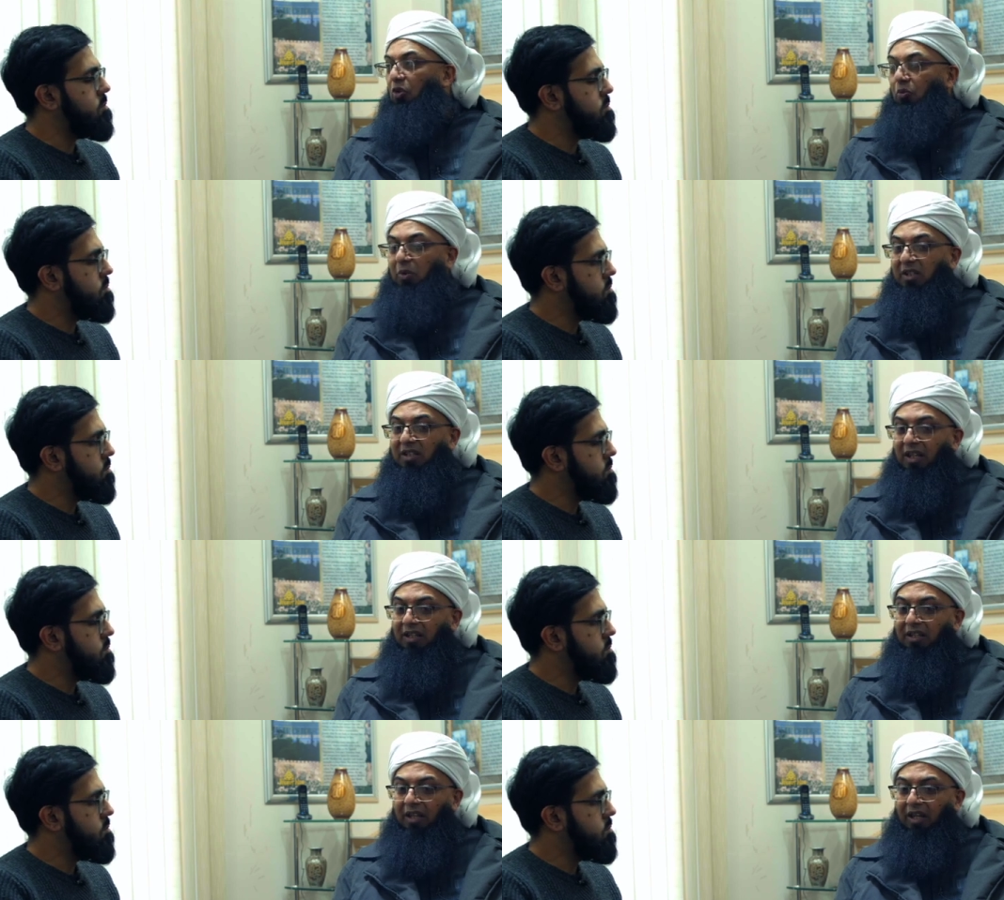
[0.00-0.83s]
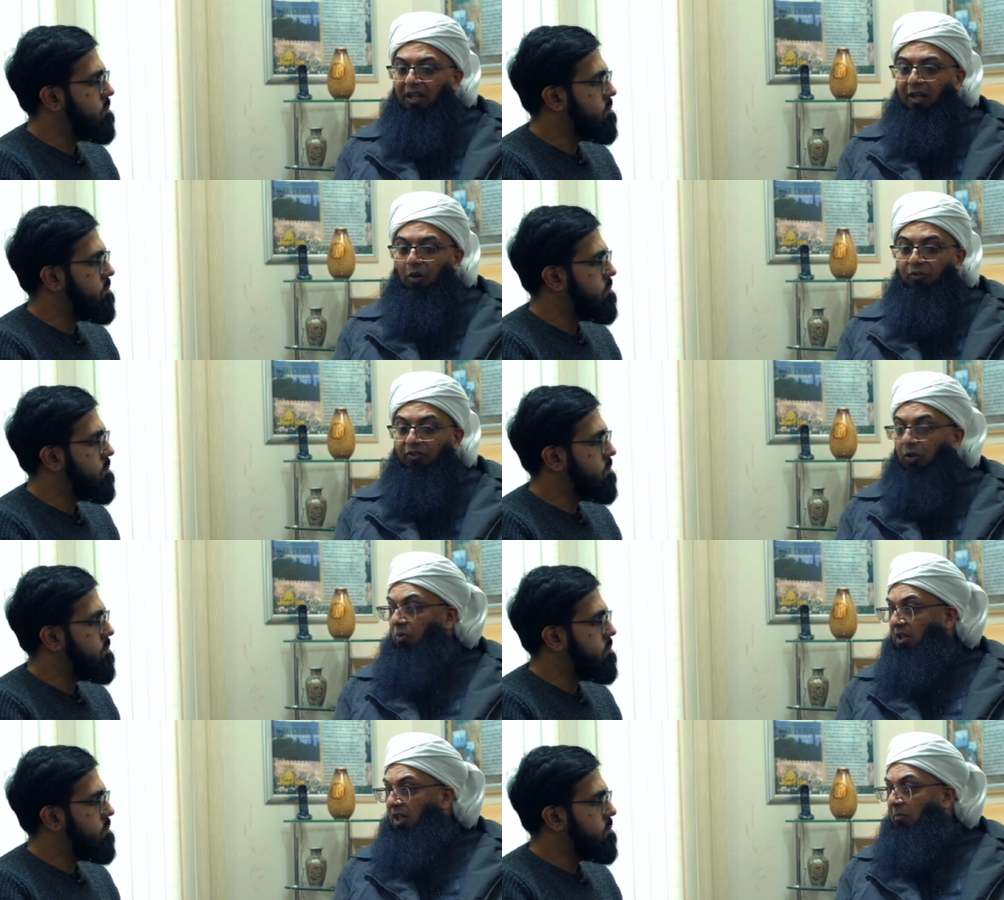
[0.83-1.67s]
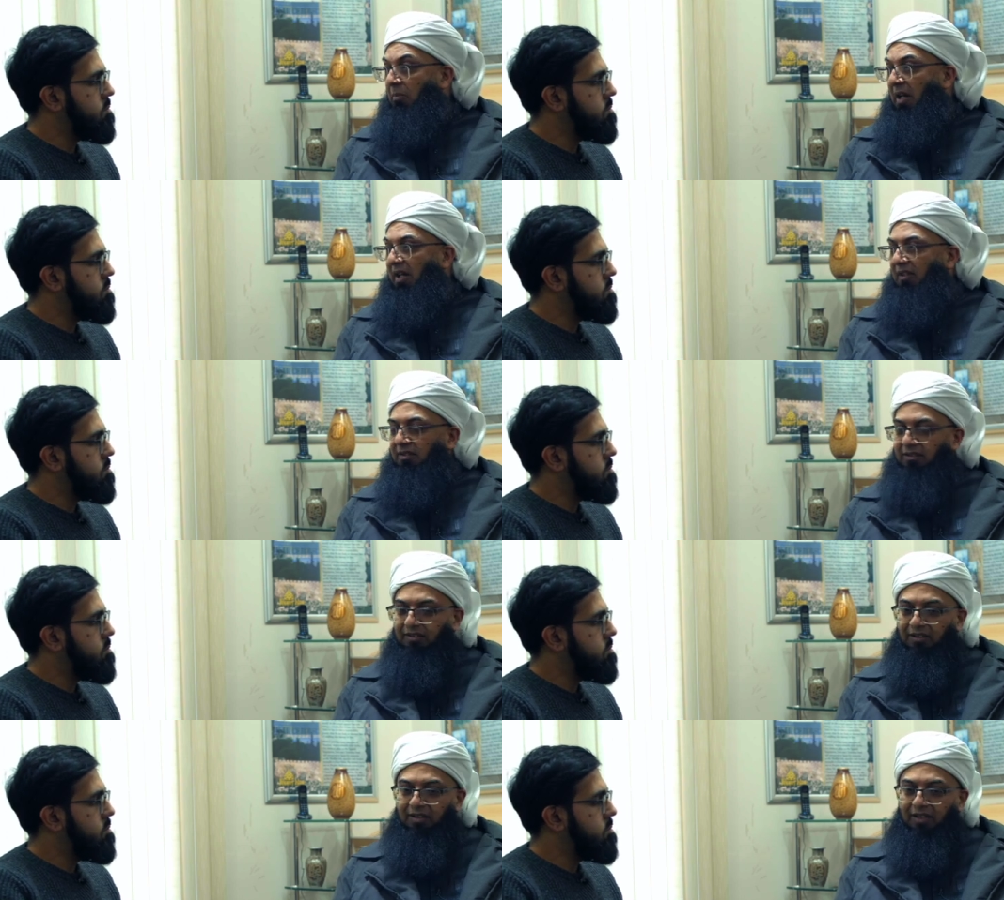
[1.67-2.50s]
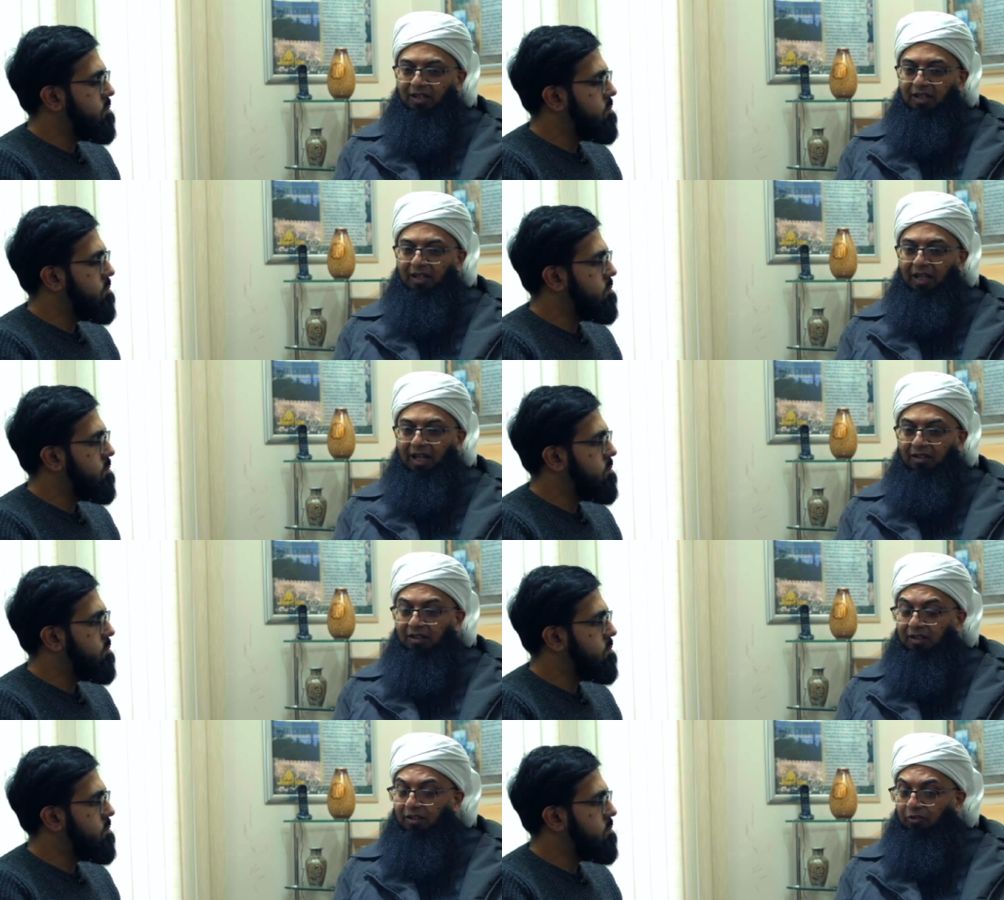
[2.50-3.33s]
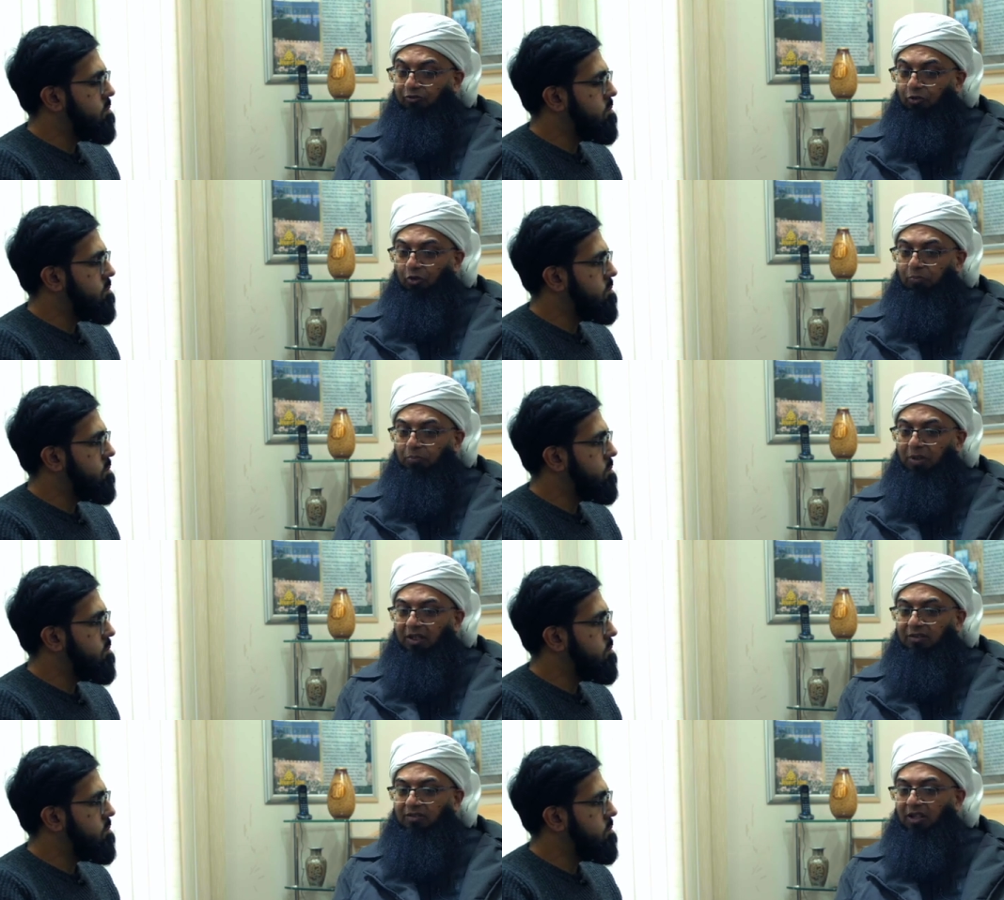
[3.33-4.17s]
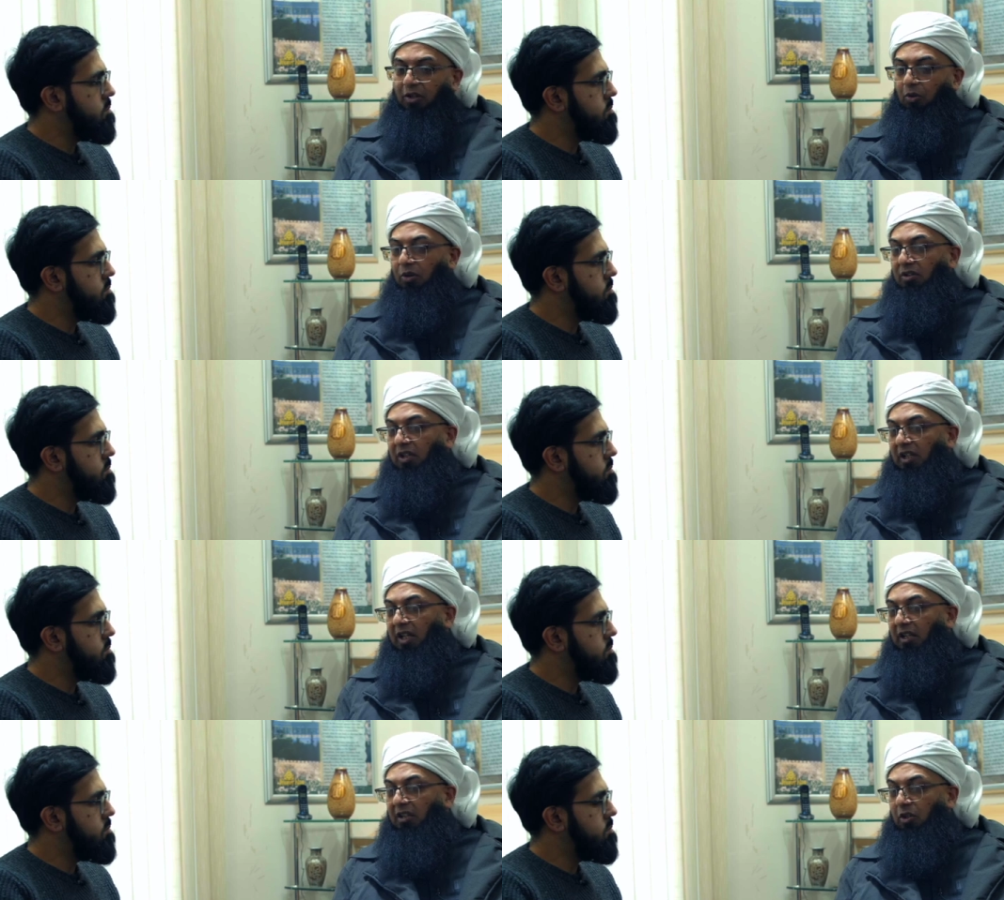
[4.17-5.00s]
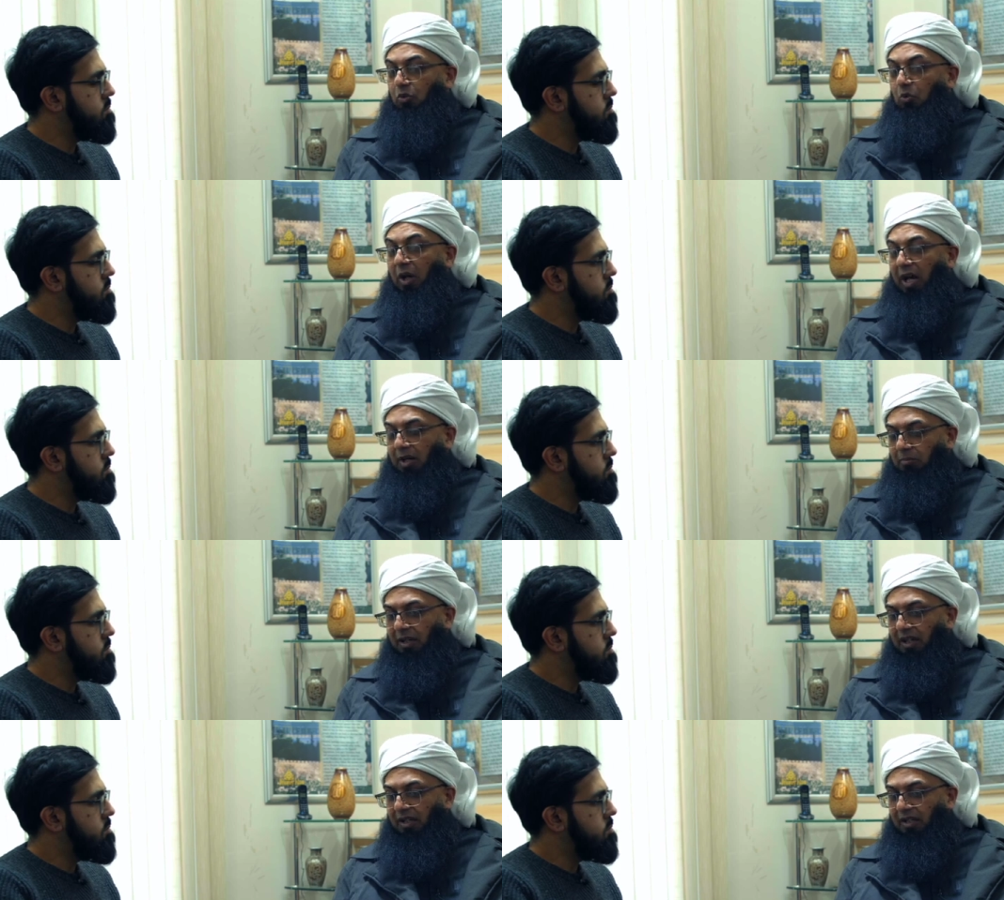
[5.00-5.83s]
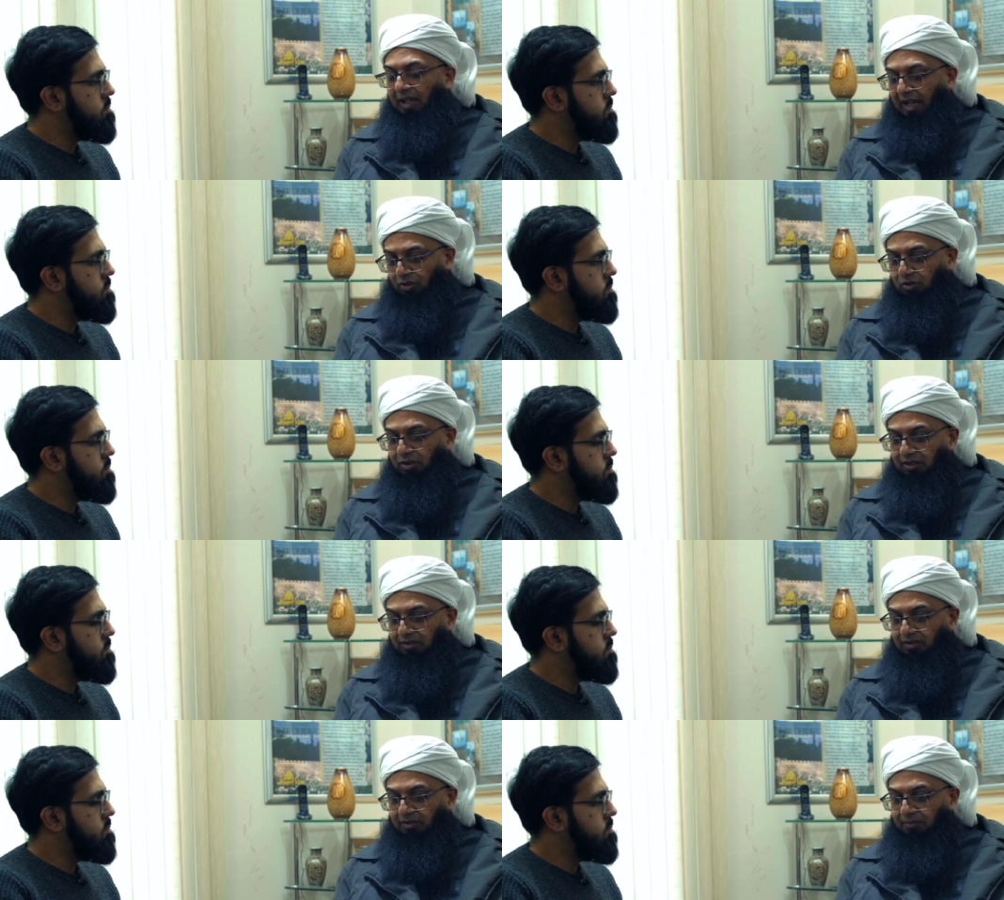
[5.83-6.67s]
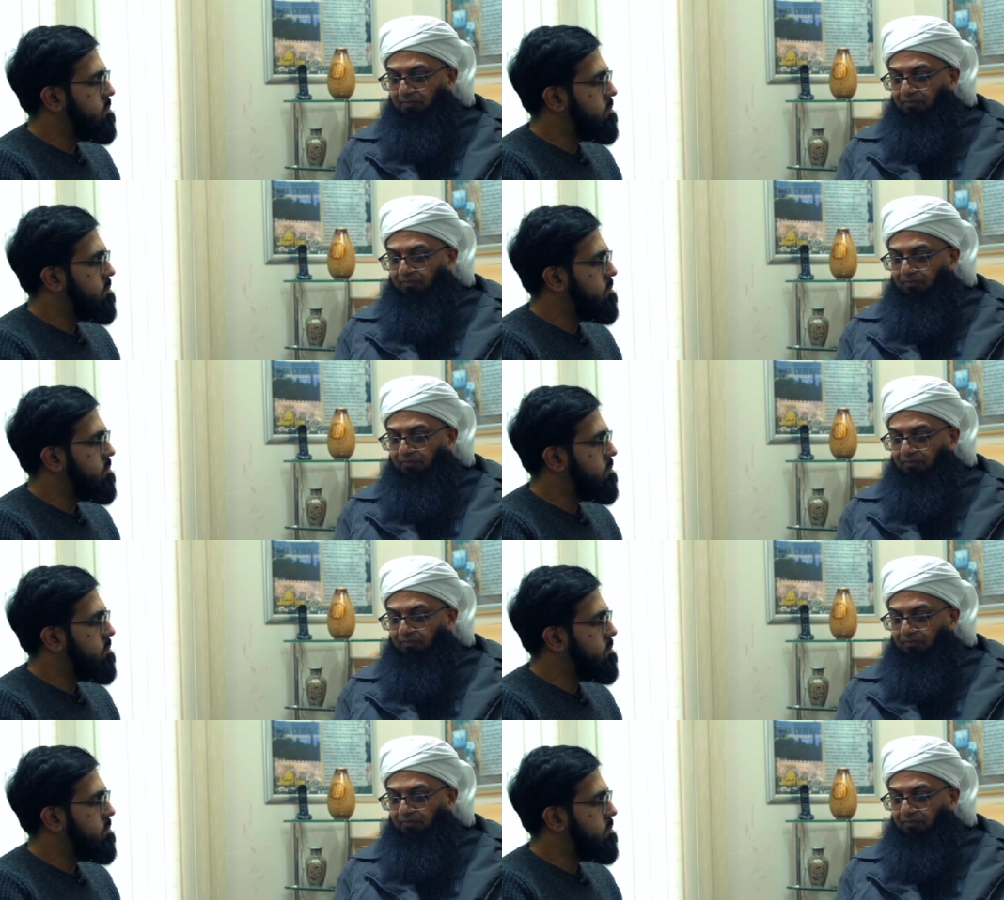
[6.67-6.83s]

Speaker 1: So we take care of our namaz, and the other four pillars are all related to a'mal, actions.